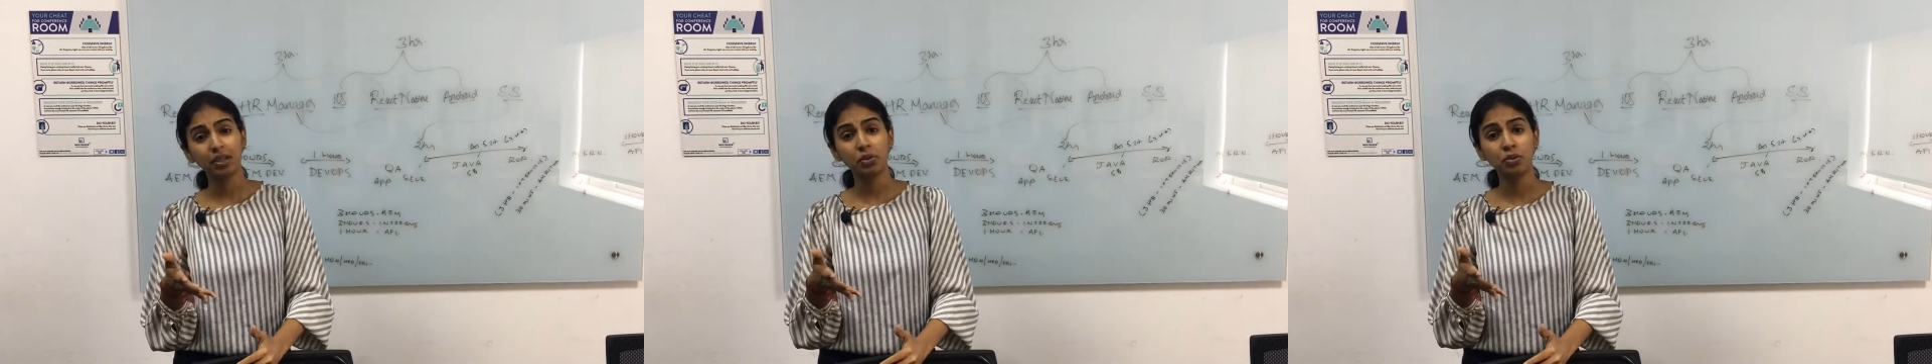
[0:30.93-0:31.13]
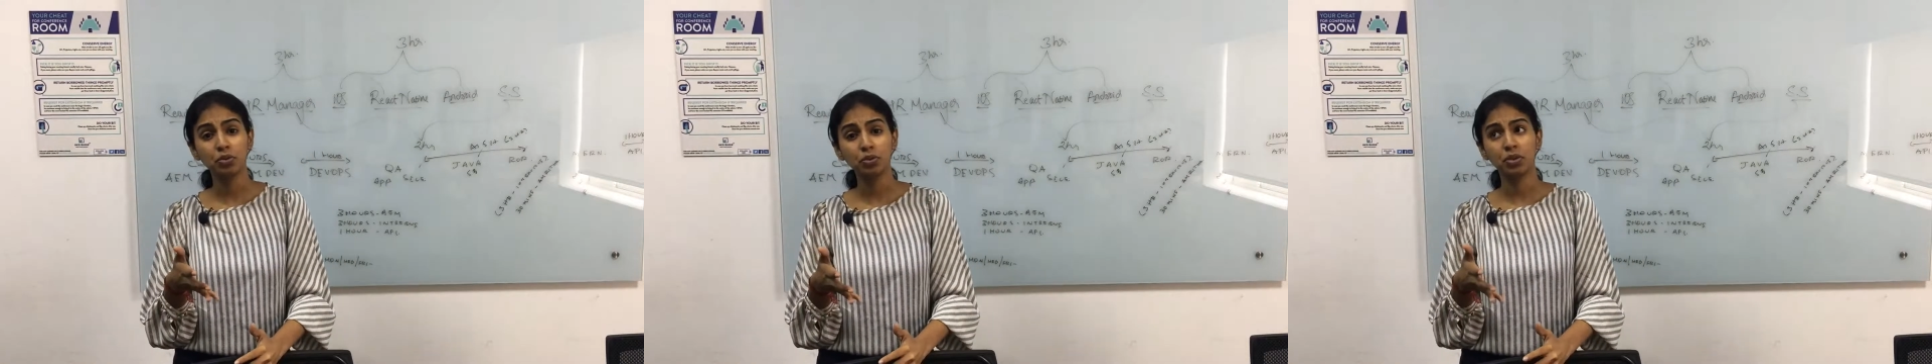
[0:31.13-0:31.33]

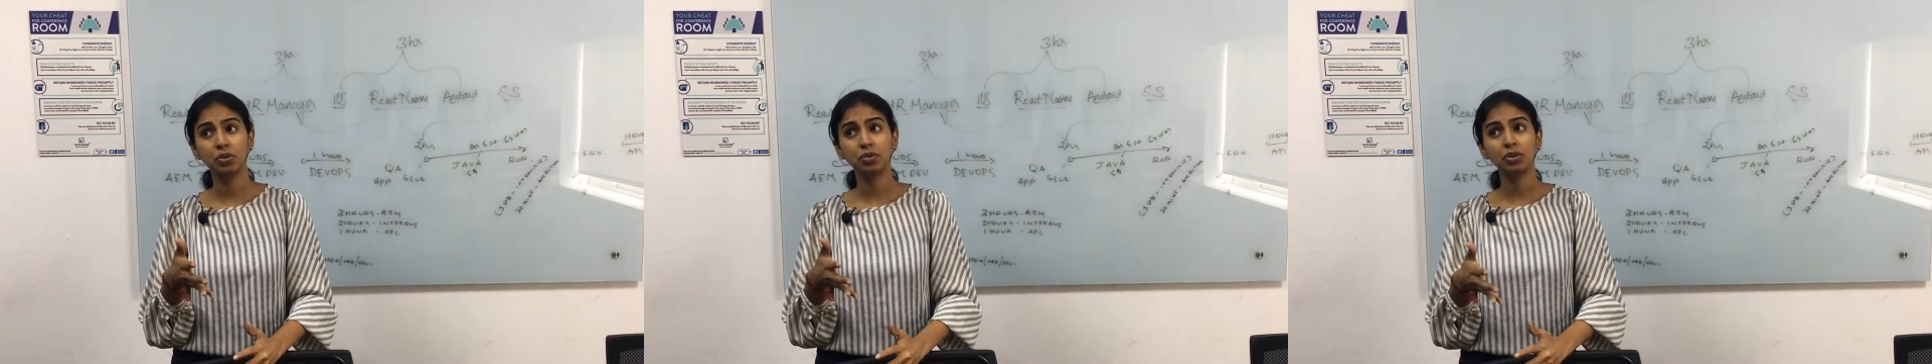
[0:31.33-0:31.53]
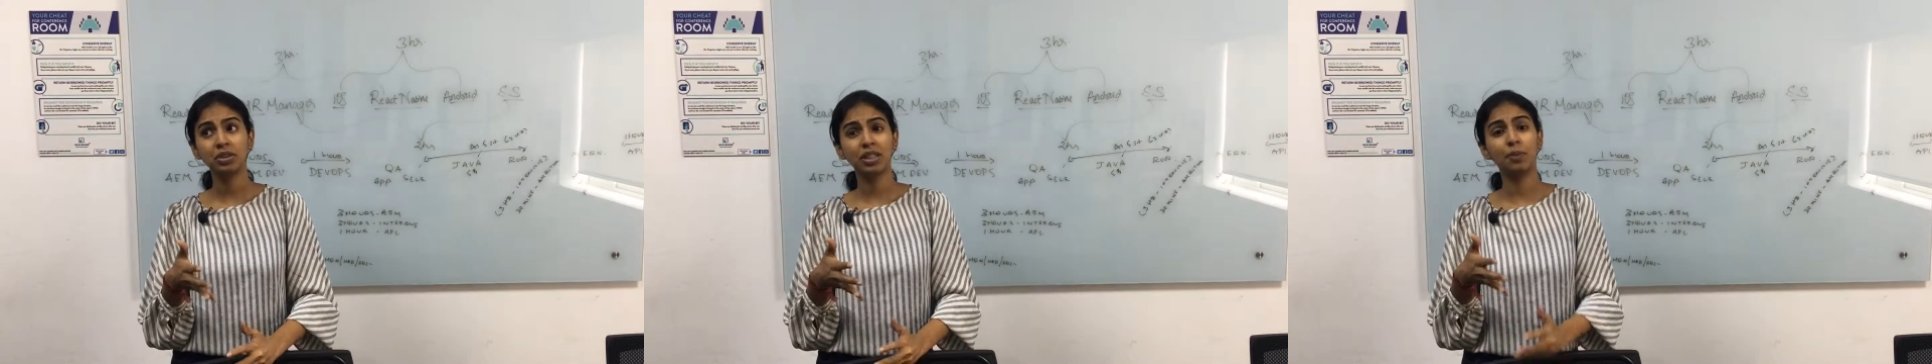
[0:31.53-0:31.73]
who's
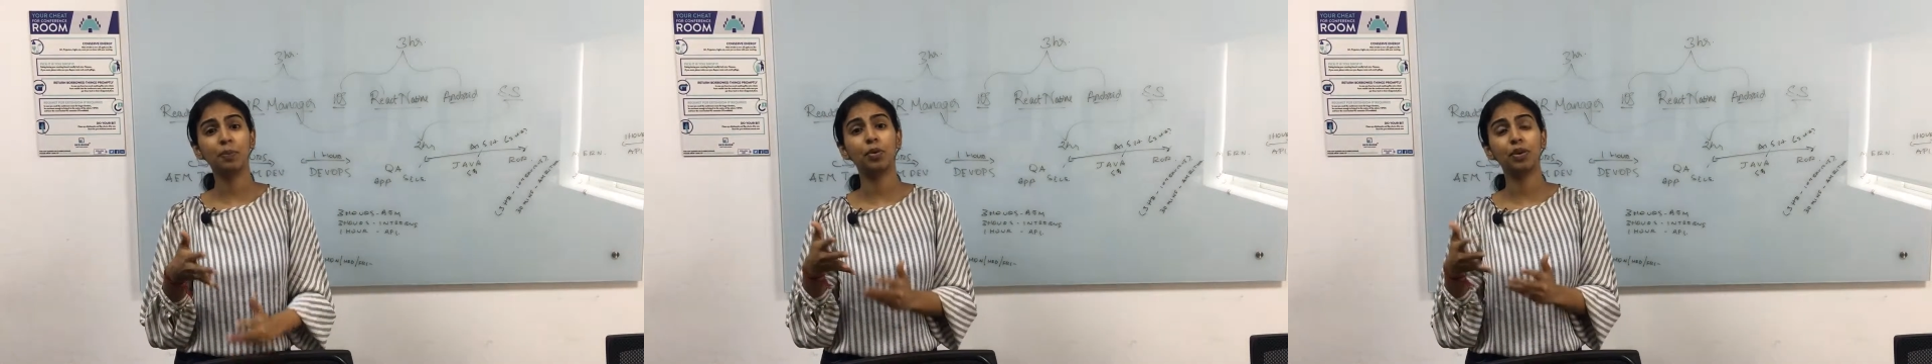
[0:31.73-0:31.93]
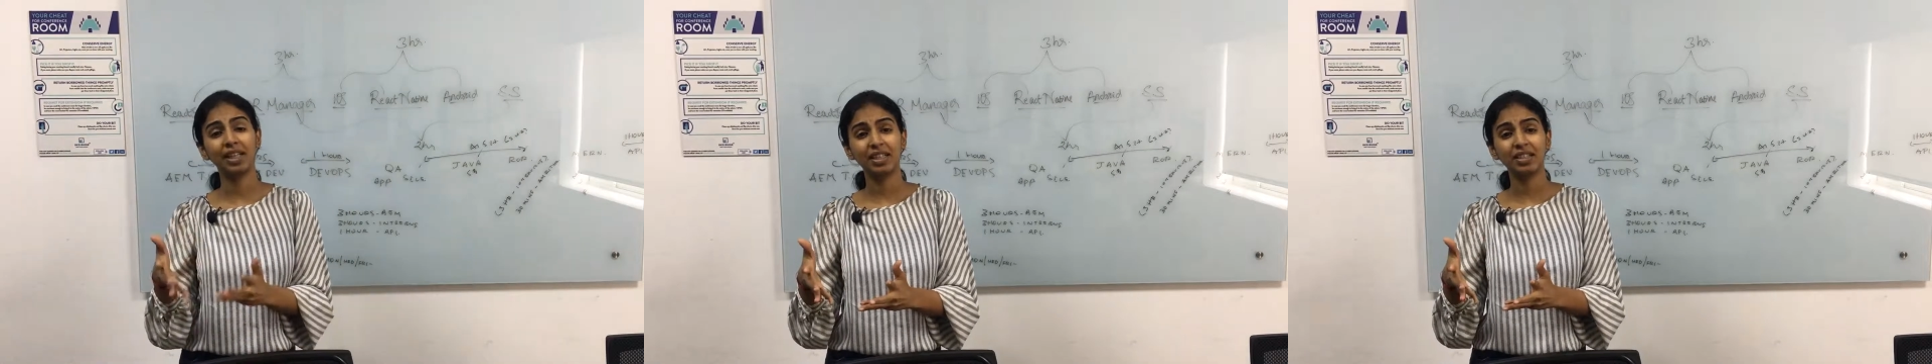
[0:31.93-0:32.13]
used their
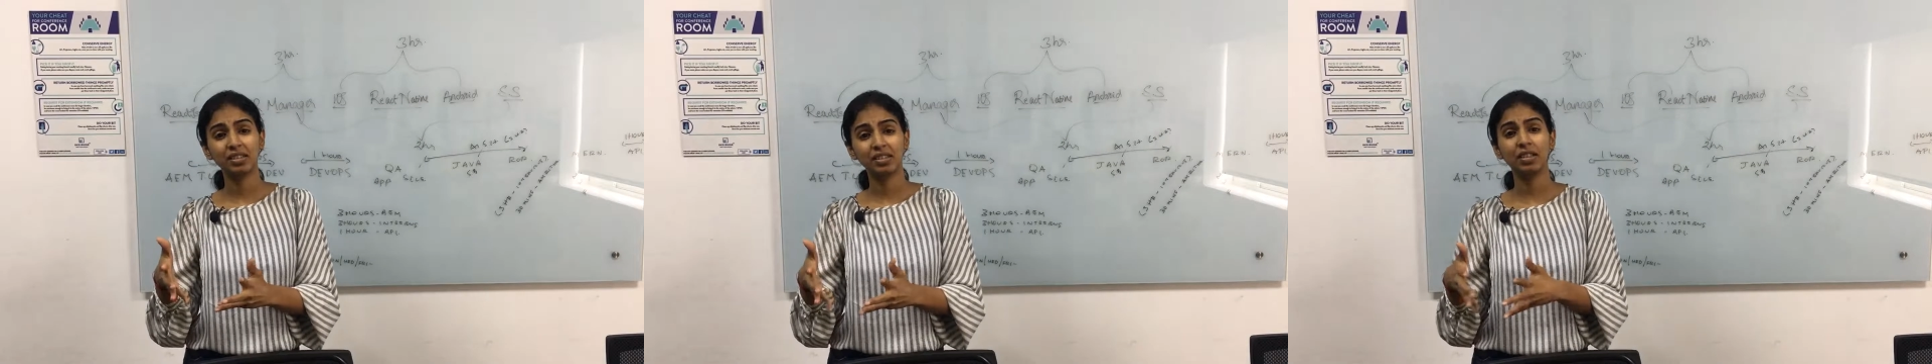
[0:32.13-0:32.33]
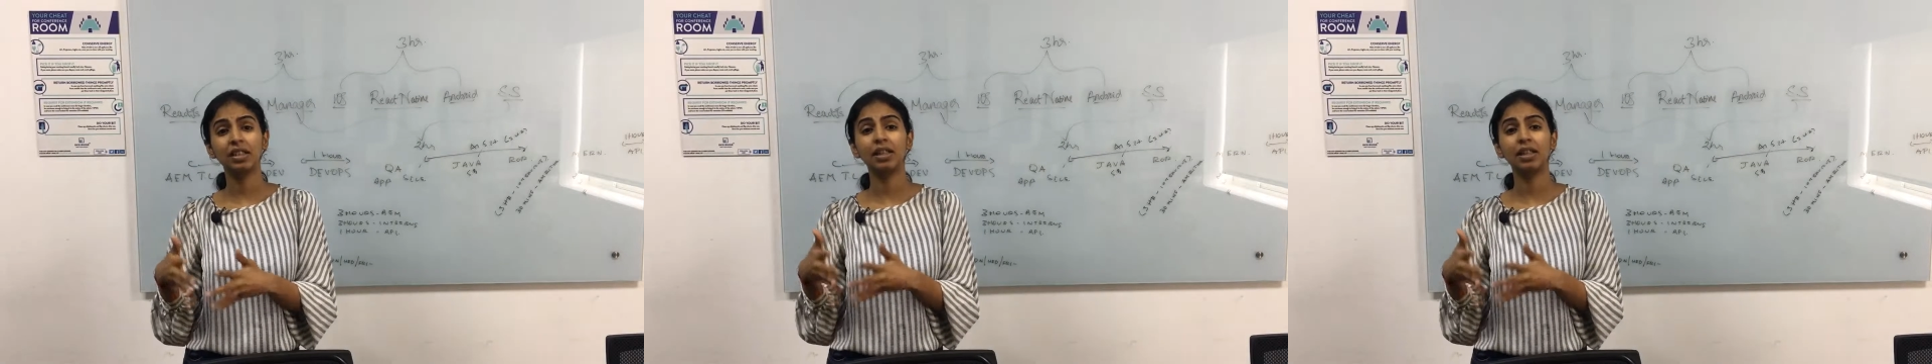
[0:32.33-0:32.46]
potential,